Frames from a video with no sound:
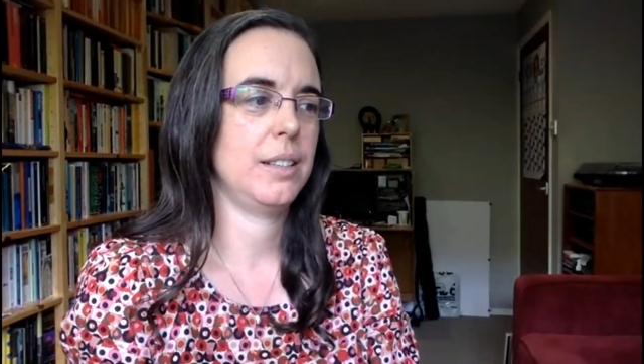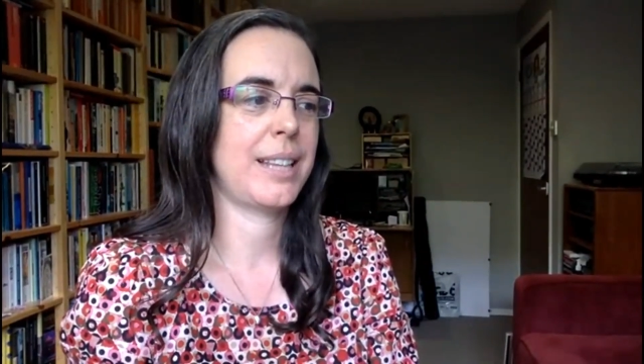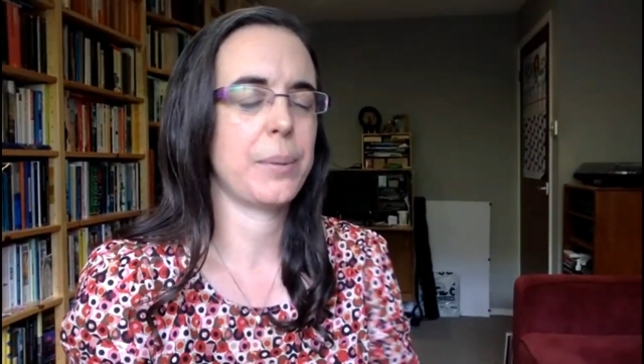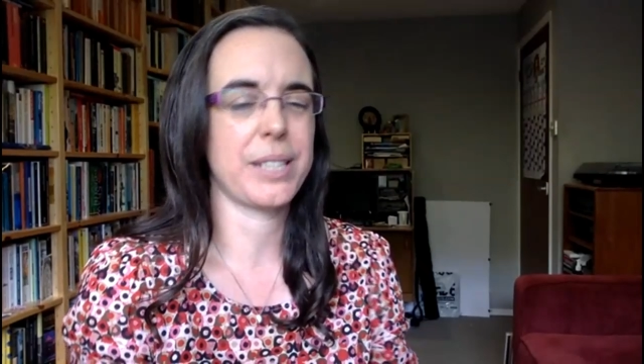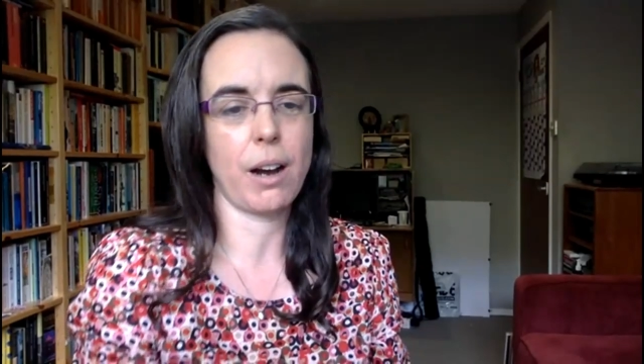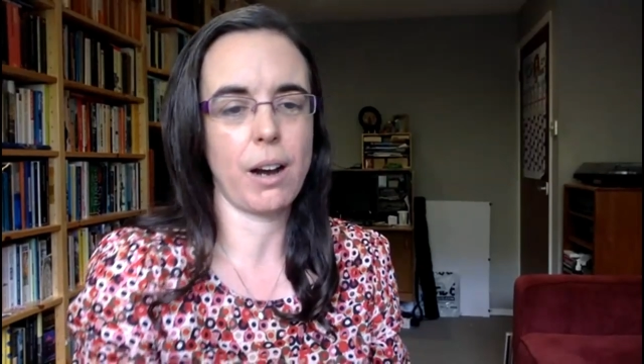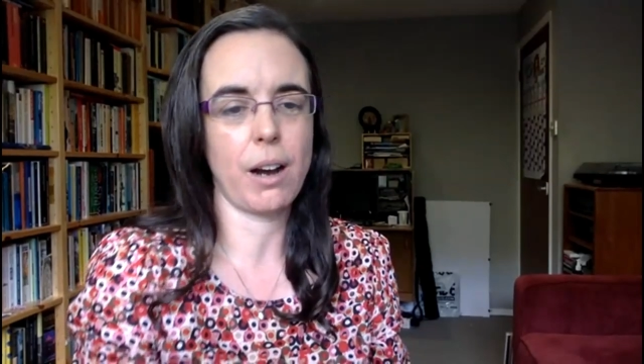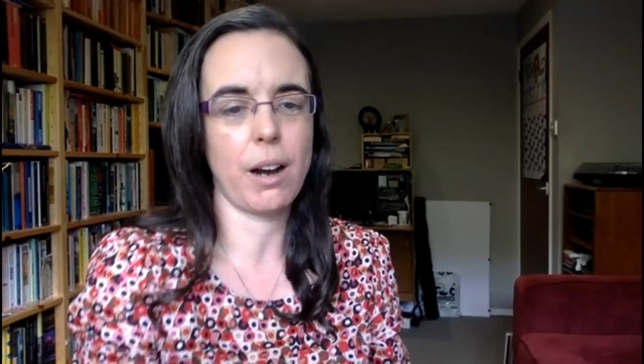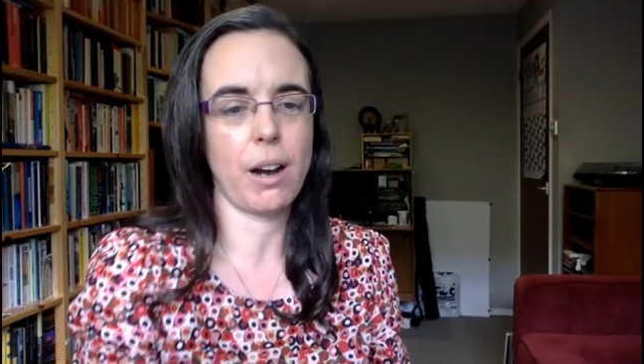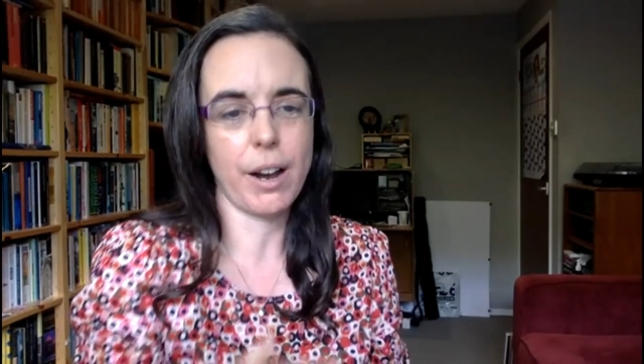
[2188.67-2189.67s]
there was a kind
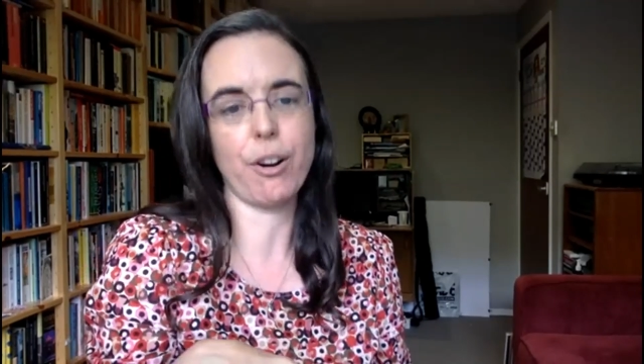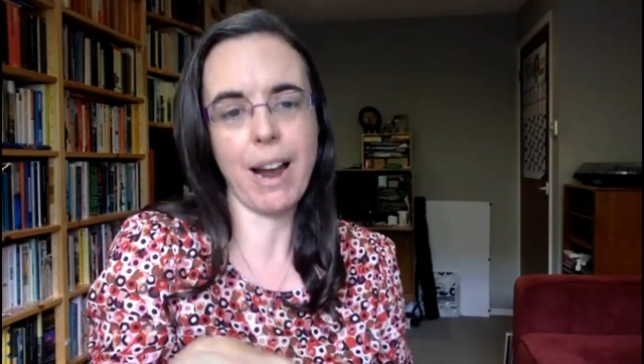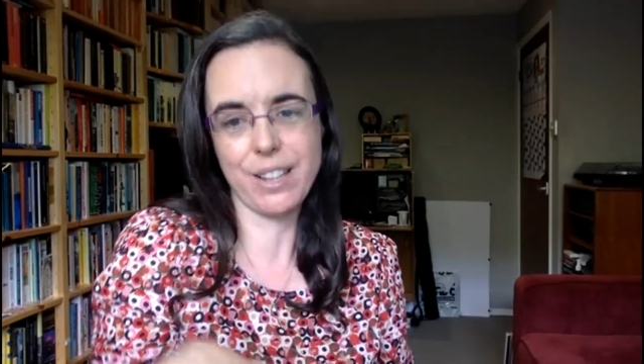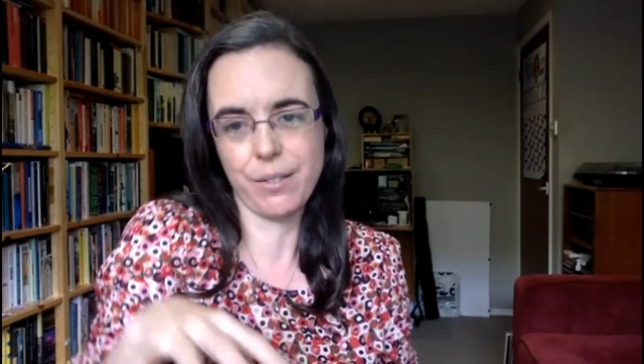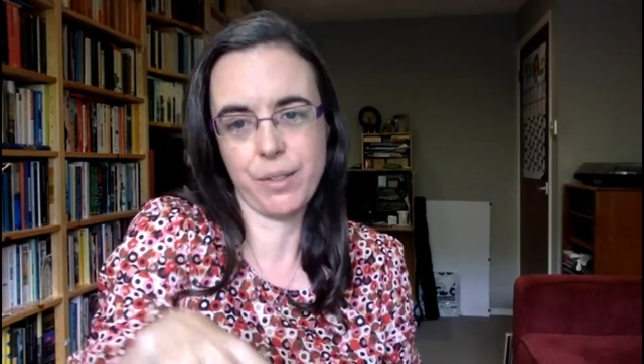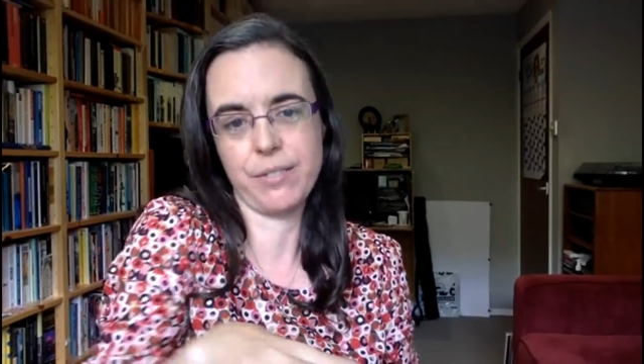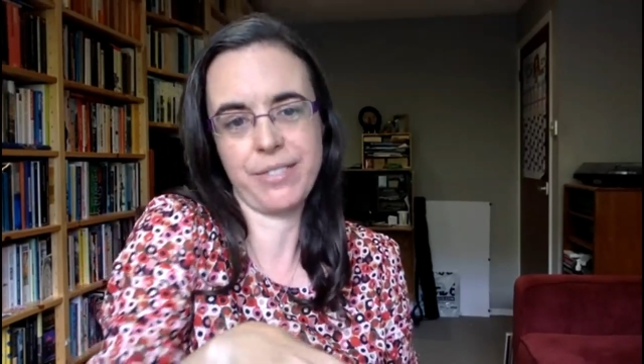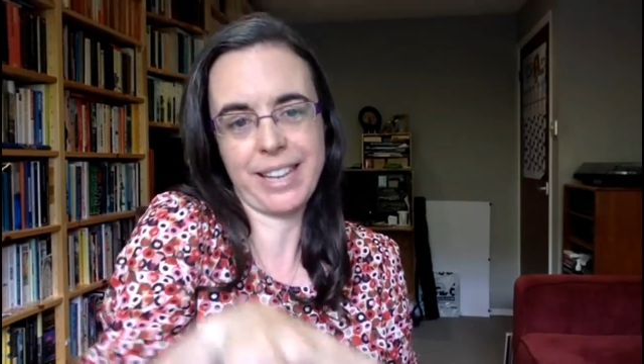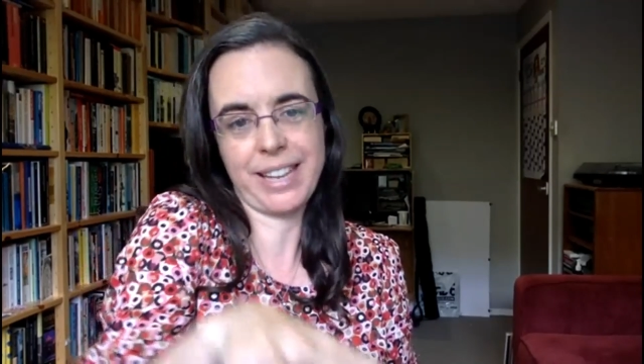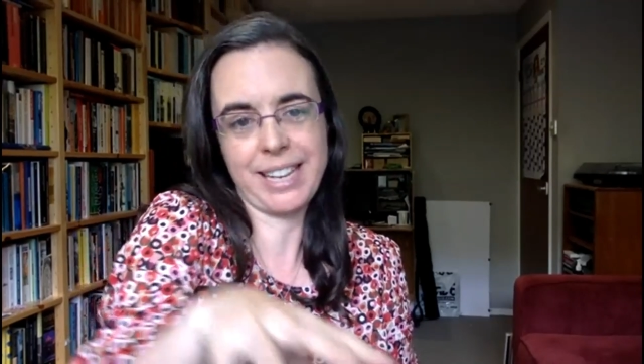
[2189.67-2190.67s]
of
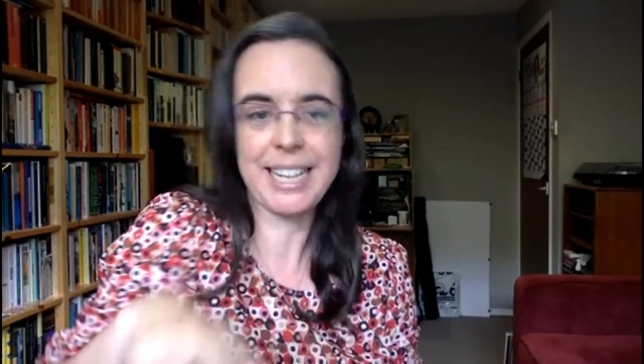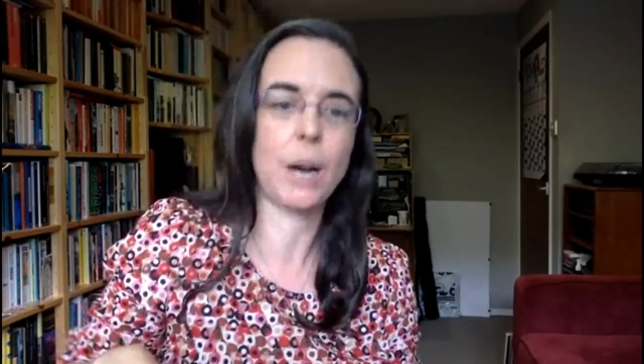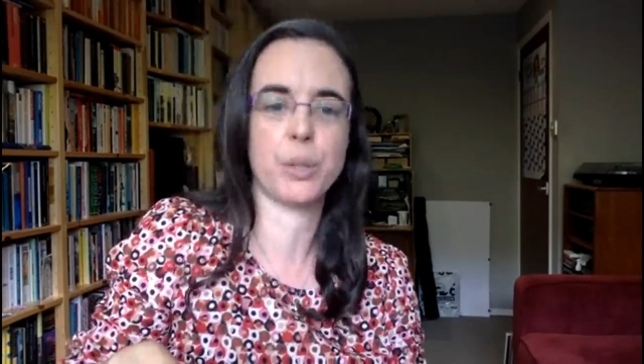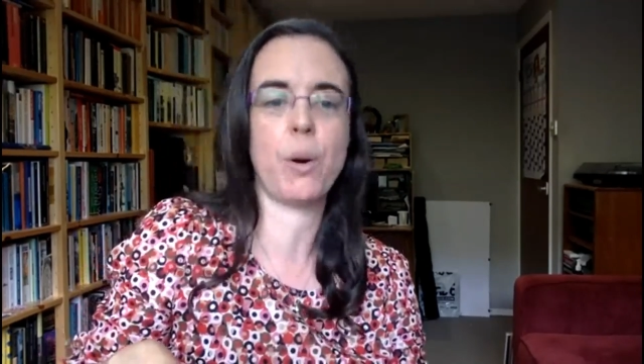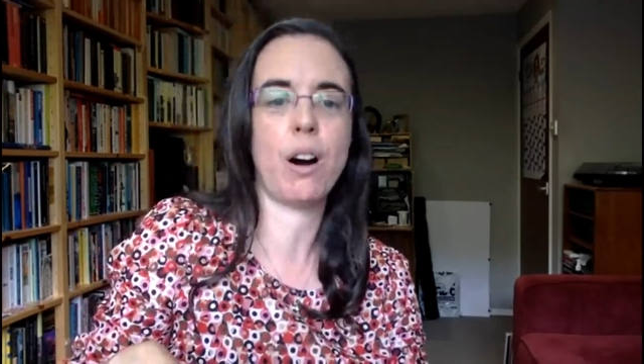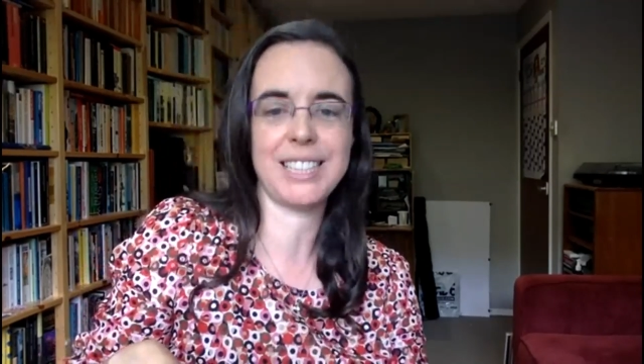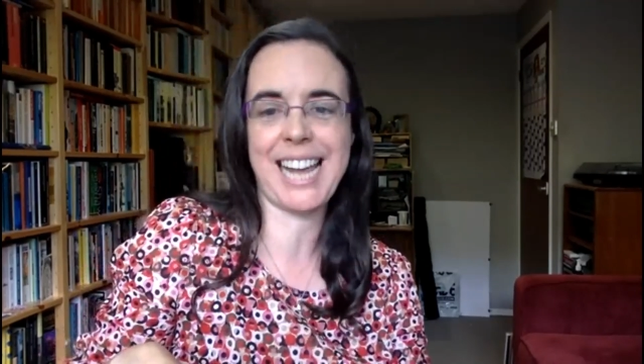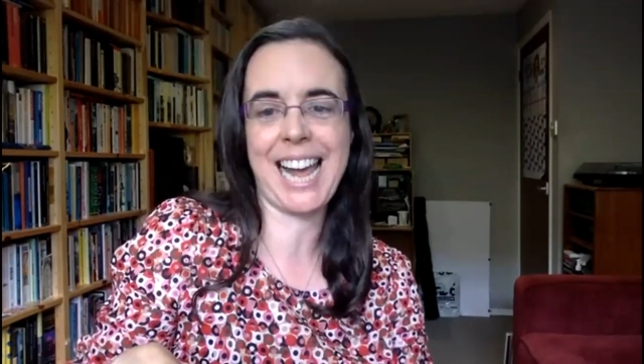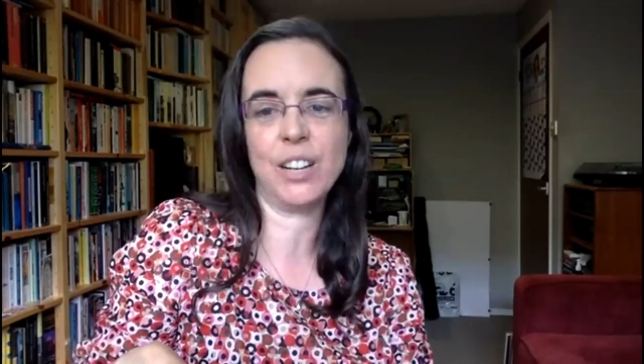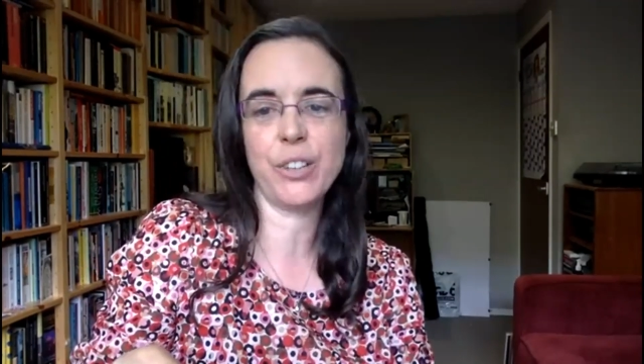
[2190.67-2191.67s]
pride that it's come
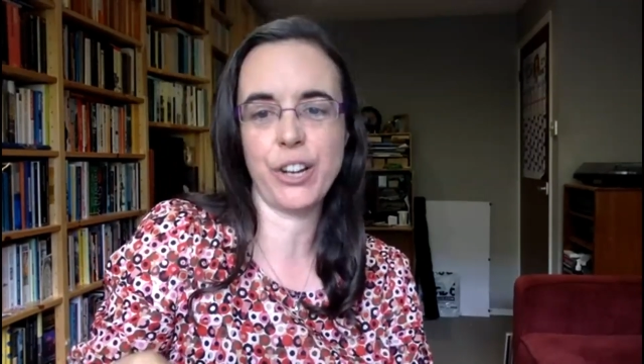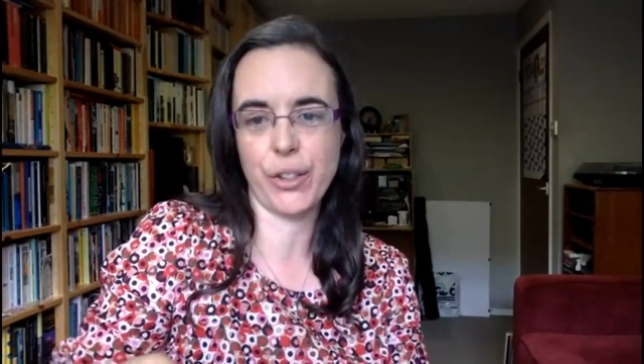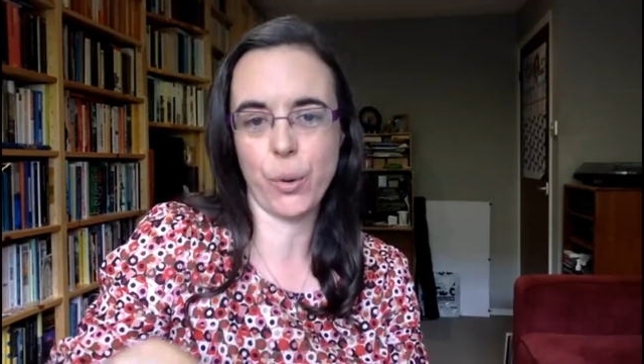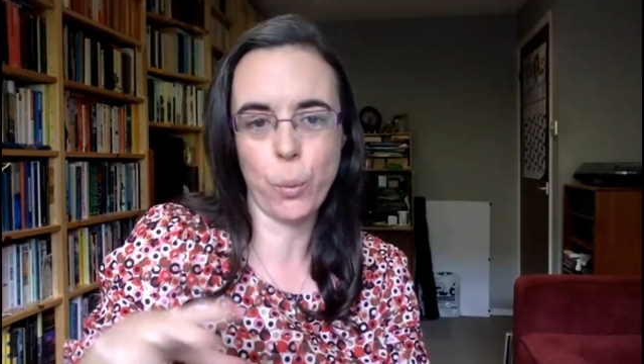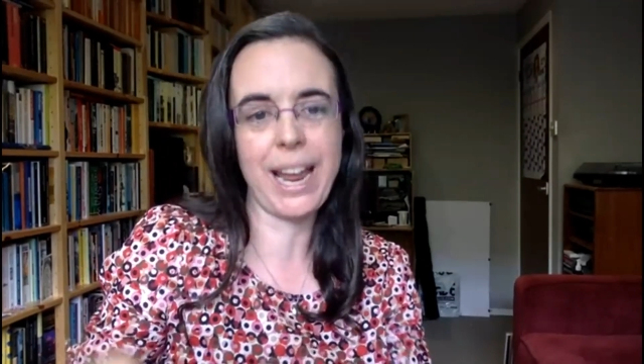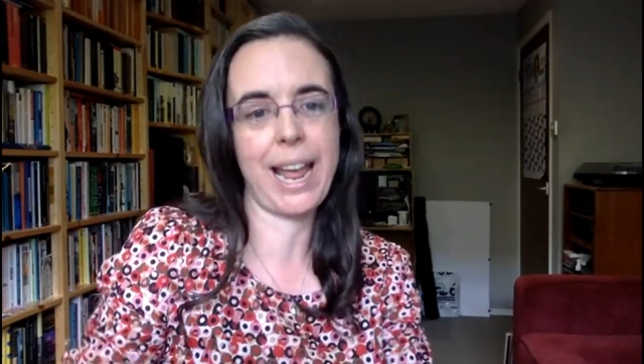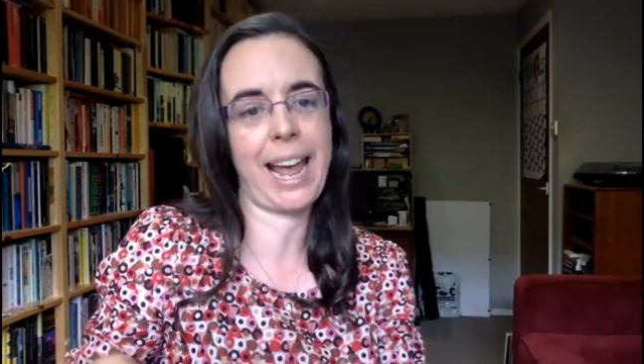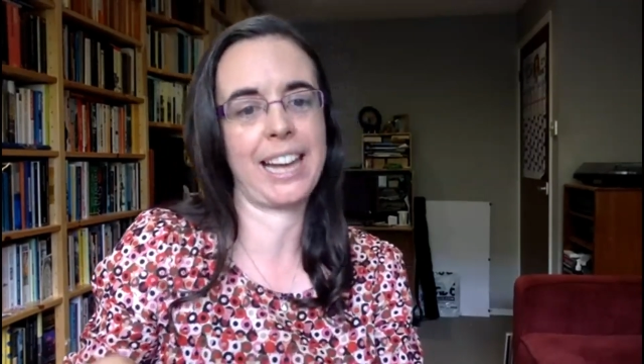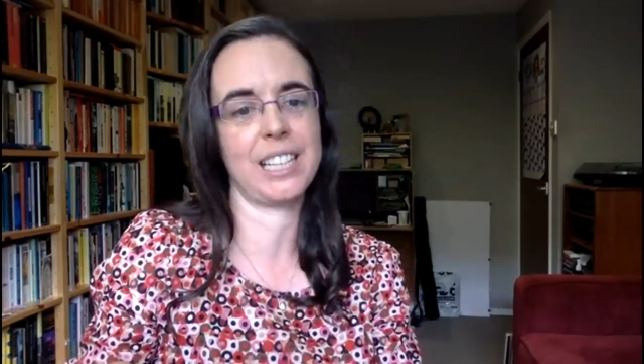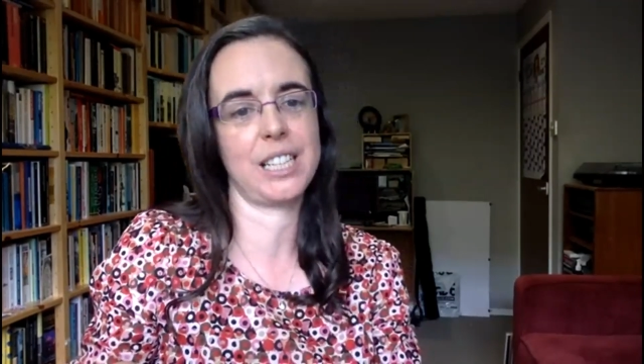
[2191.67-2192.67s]
to our town, you know, that
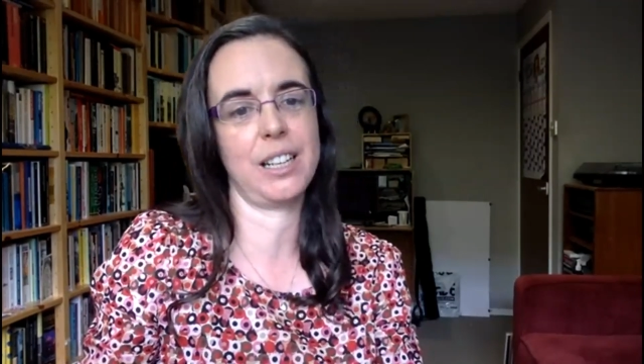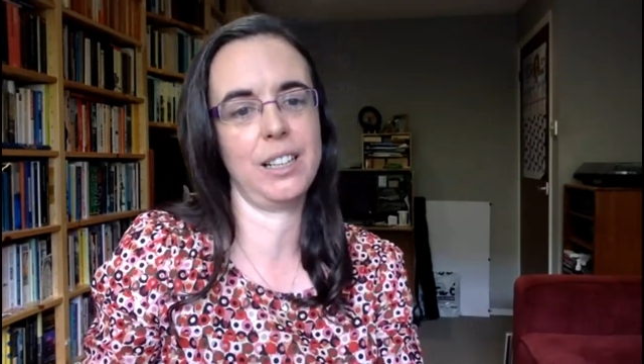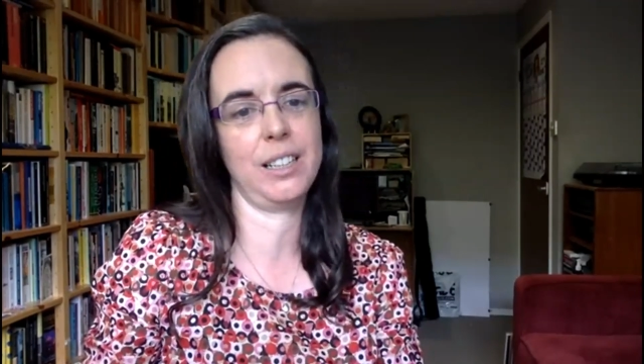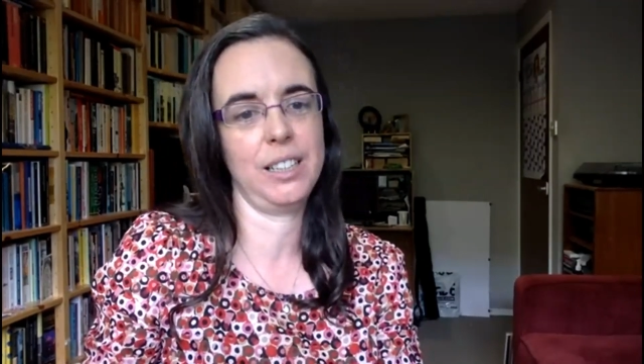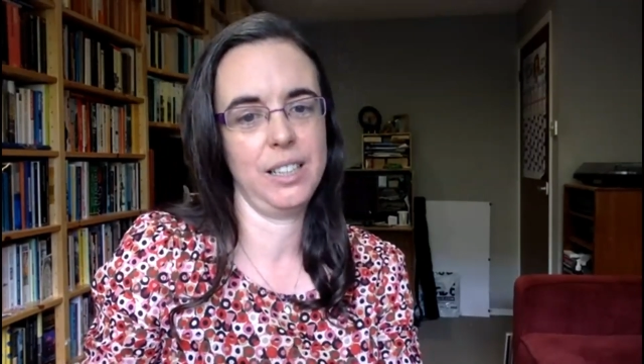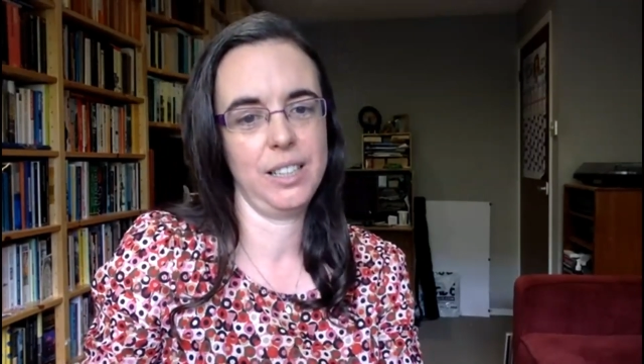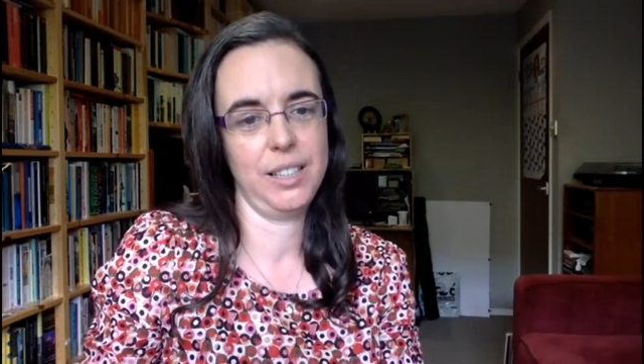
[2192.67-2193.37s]
we're getting to,